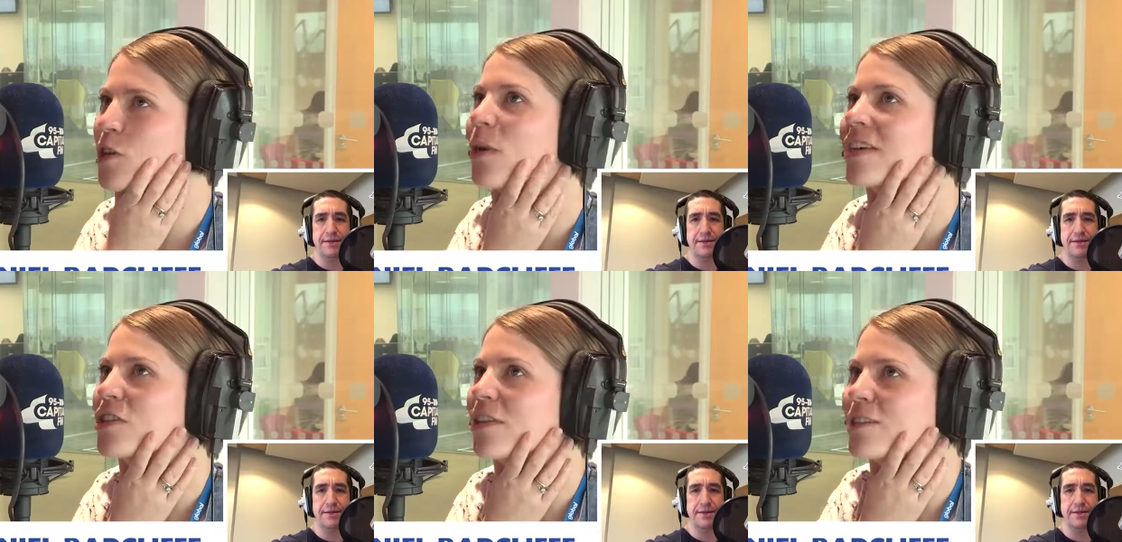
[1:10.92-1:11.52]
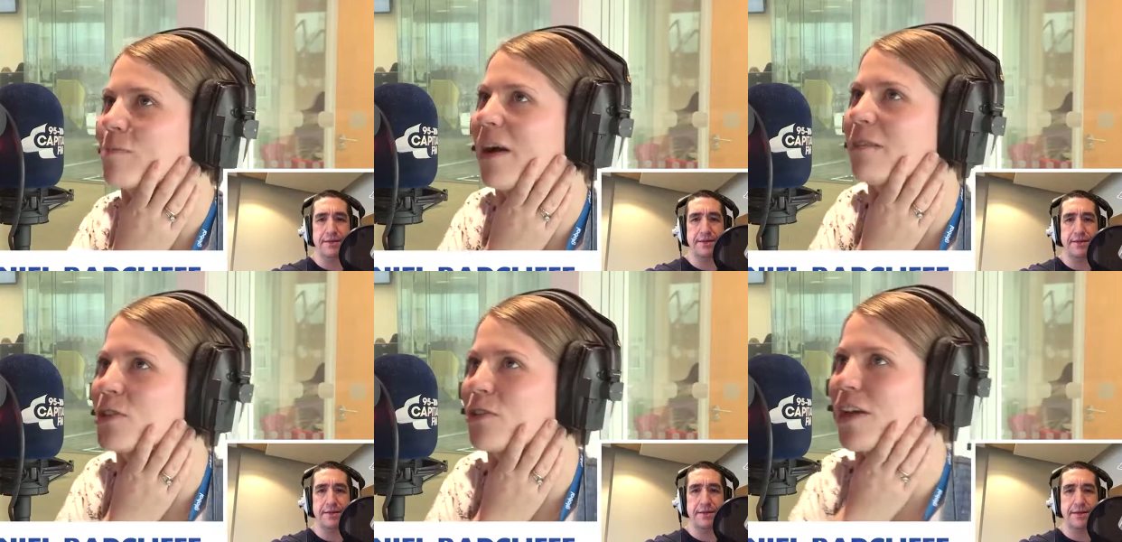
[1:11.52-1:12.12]
Speaker 1: you questions, but I'm
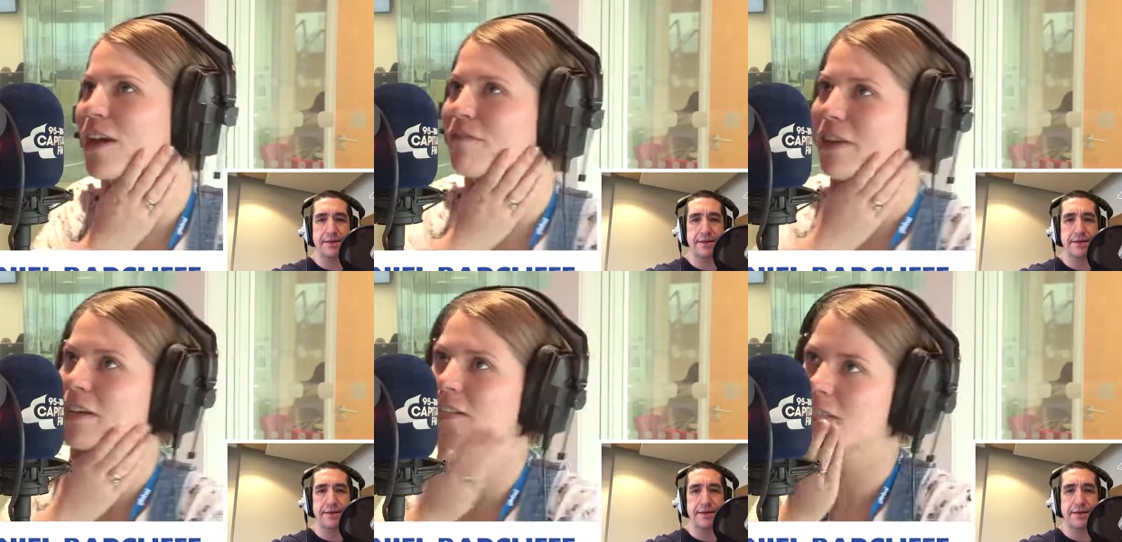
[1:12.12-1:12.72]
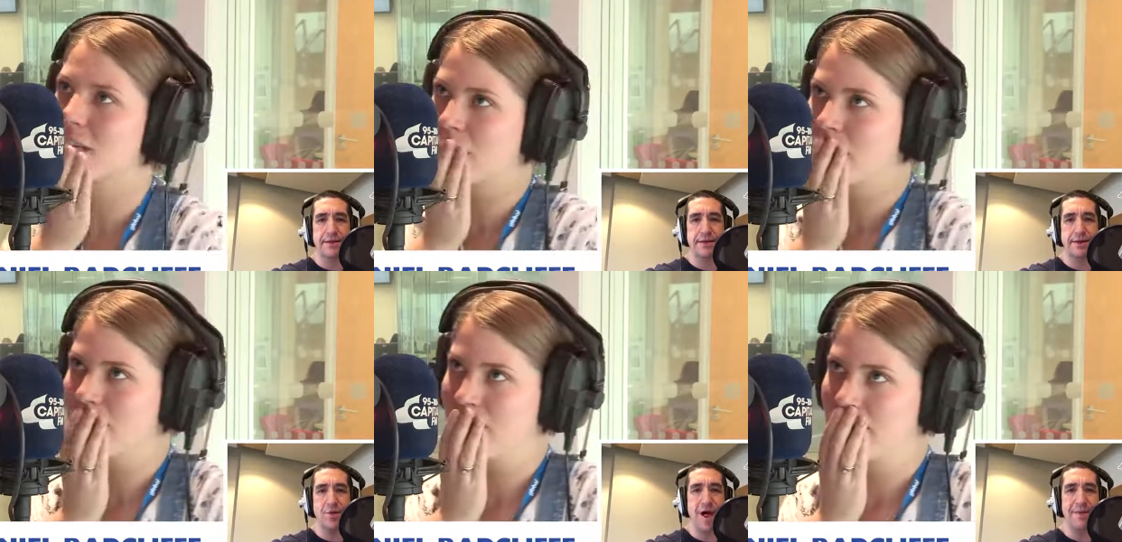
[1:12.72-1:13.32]
too nervous.
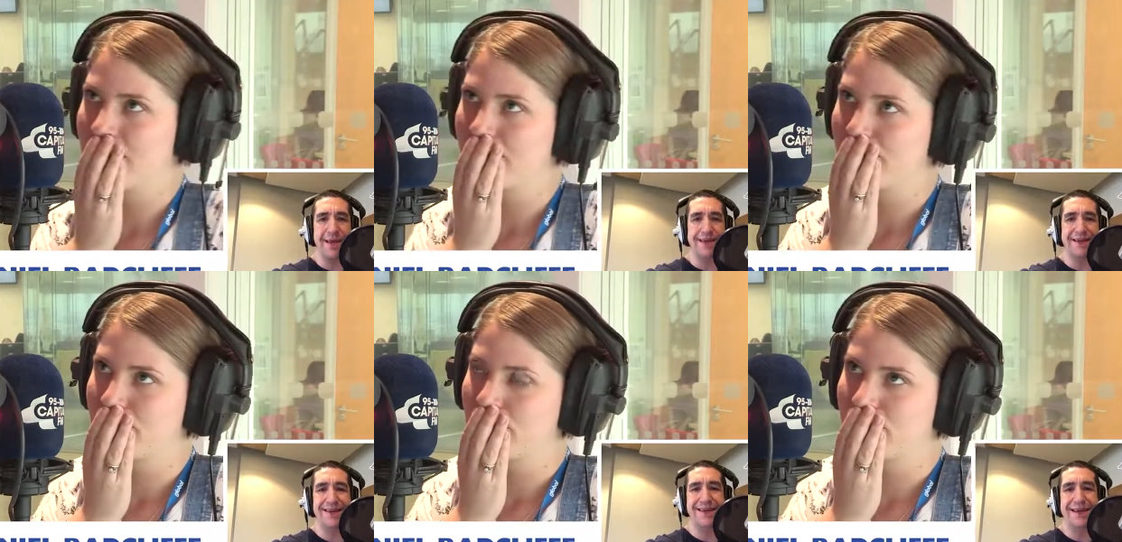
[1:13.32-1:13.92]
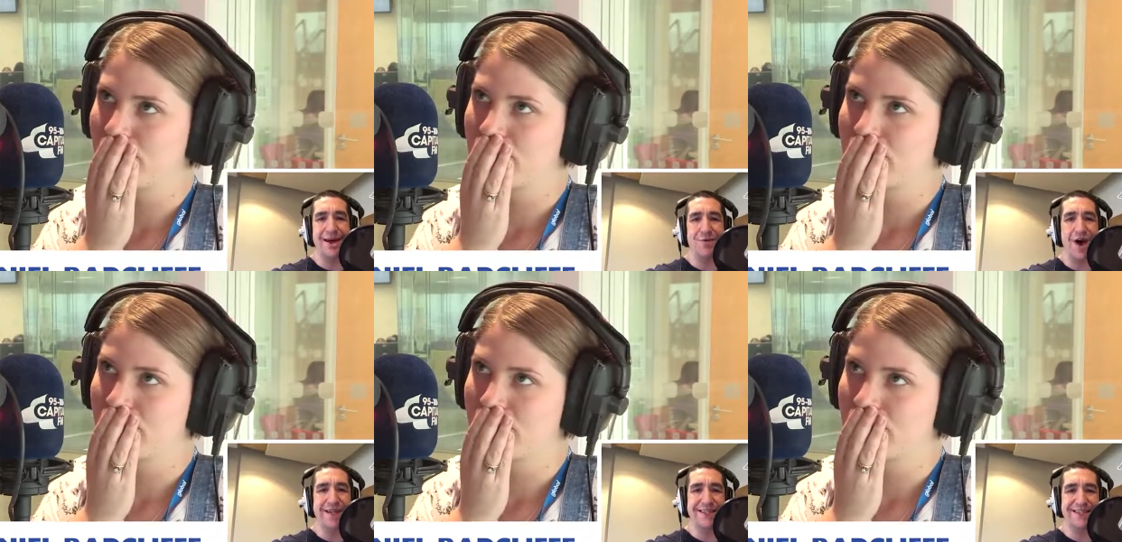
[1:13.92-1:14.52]
Speaker 2: Well, I mean,
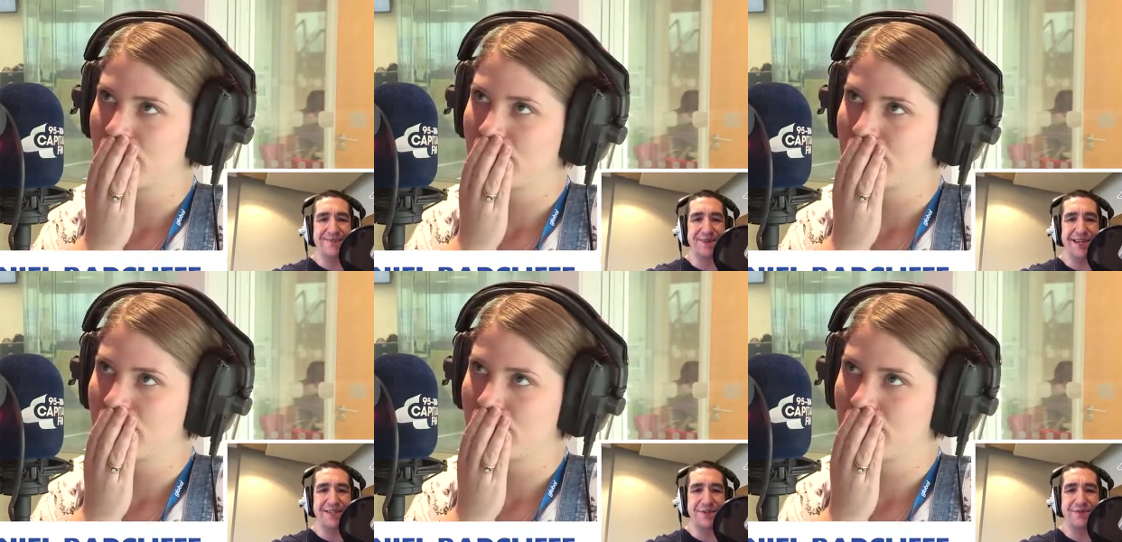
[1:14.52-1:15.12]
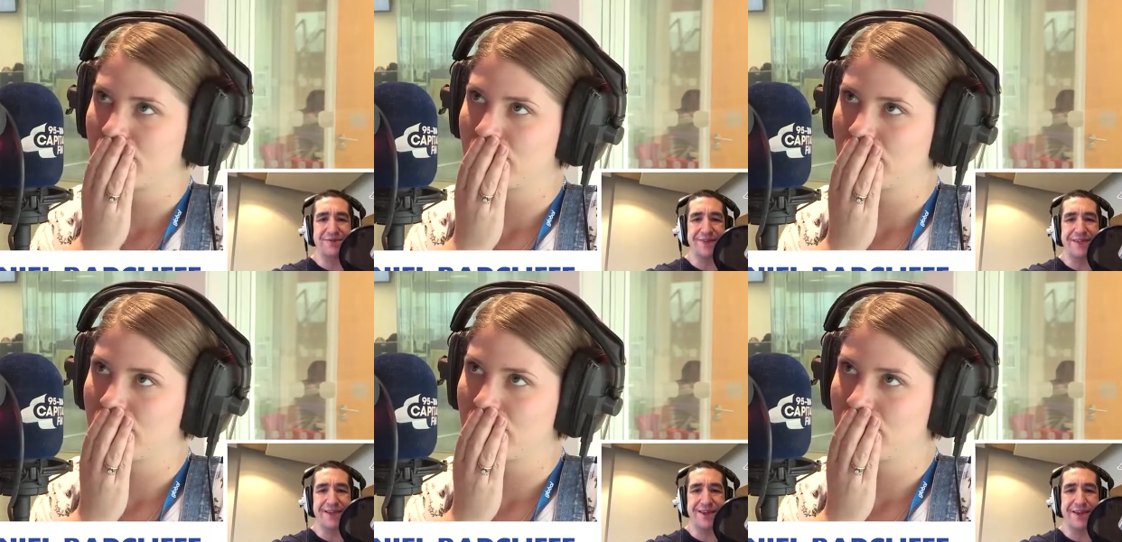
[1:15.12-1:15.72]
I did speak to,
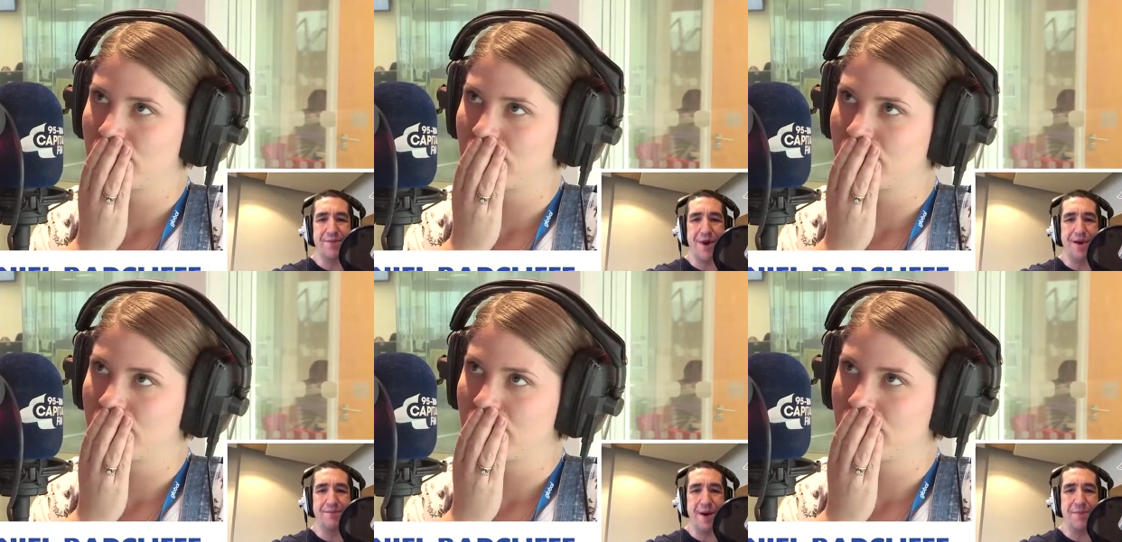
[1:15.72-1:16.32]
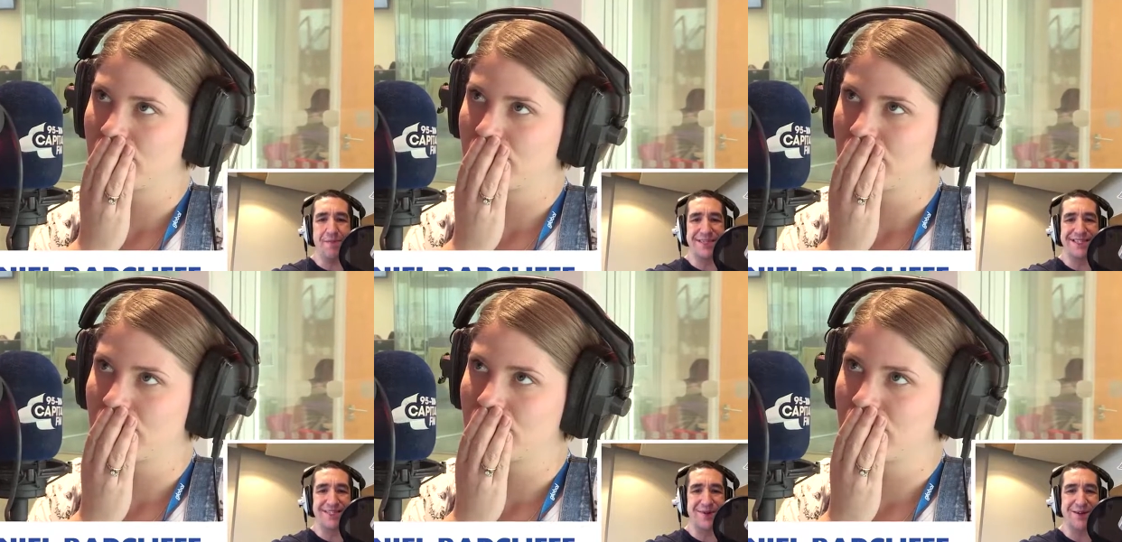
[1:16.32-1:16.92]
uh, you know, my, my
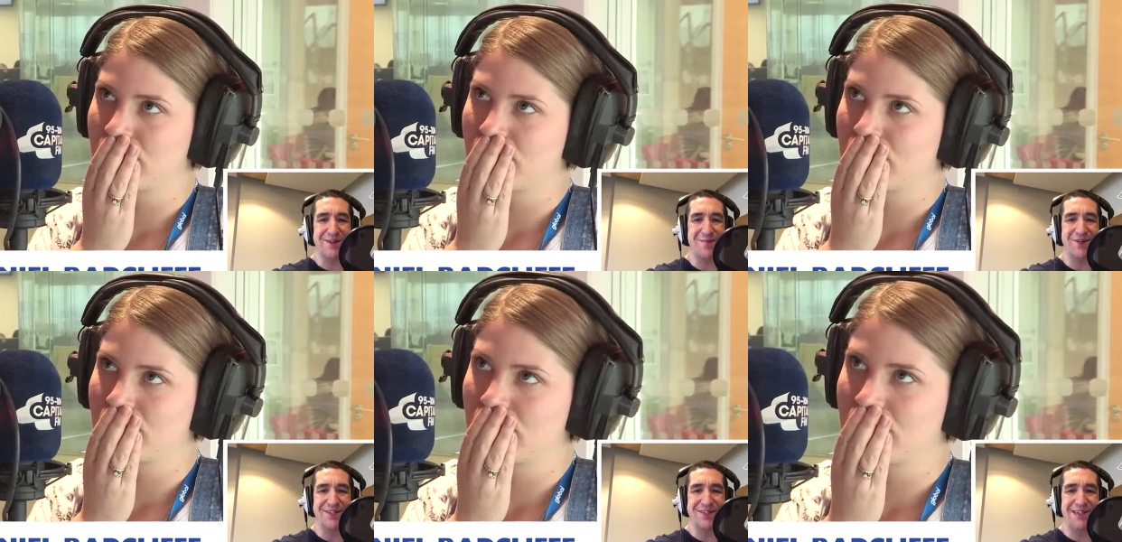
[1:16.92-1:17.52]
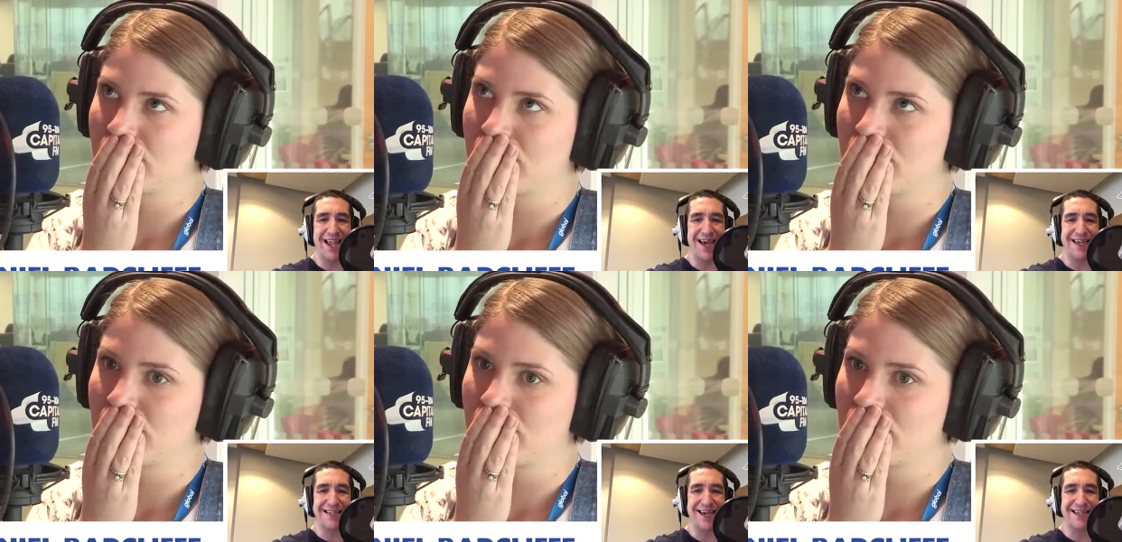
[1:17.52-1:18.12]
publicist spoke to your producer
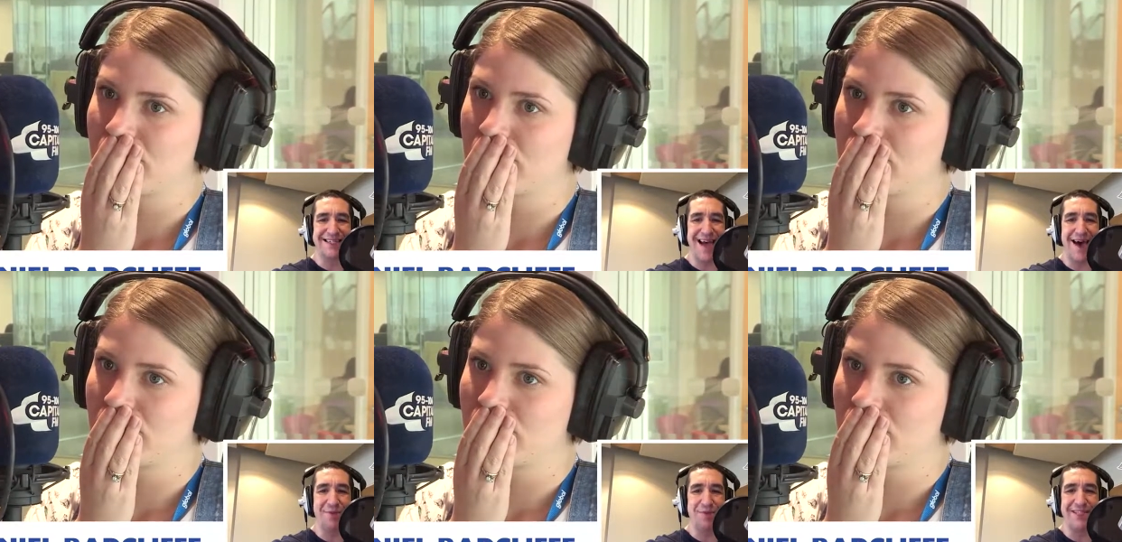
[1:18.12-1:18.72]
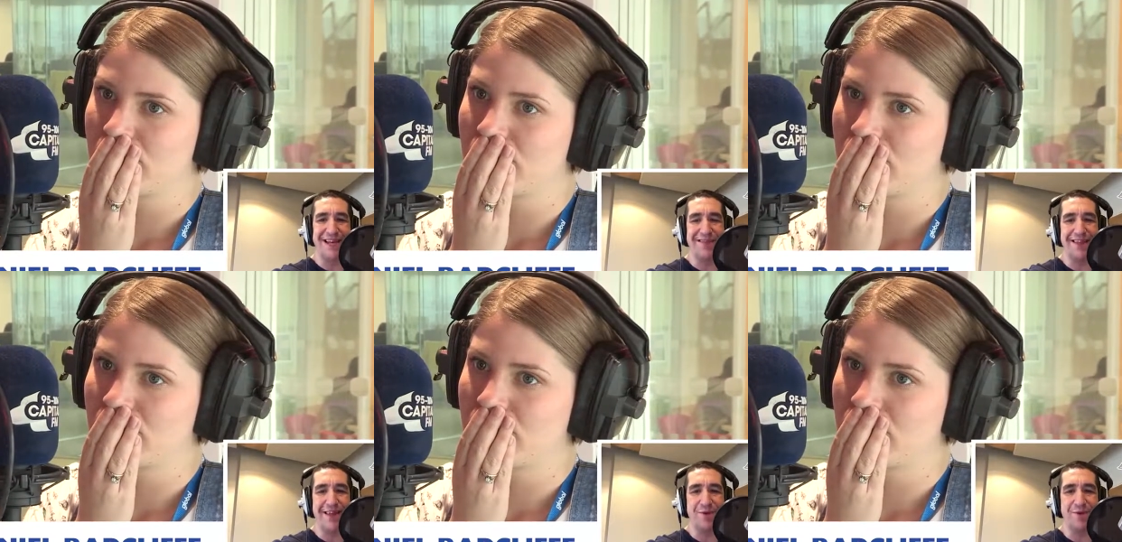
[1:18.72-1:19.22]
like like Sam, and we said